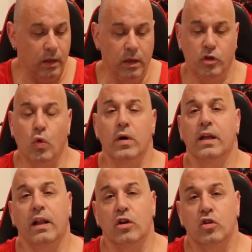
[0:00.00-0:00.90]

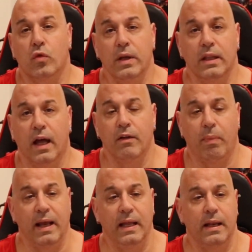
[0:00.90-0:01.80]
Shortening their screen life
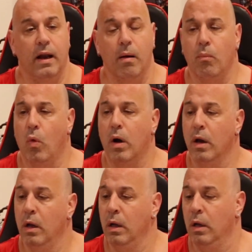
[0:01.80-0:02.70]
by heating it up more
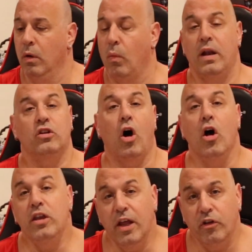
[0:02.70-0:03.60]
when it's
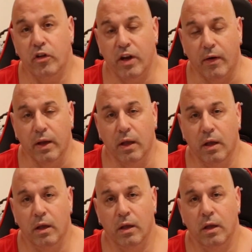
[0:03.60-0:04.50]
unnecessary.
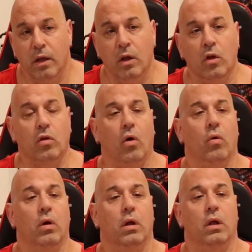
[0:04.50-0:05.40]

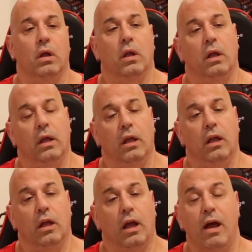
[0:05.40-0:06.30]
So,
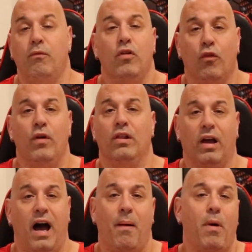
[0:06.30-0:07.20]
and feel free,
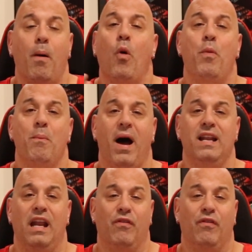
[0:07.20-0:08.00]
look, I'm open-minded.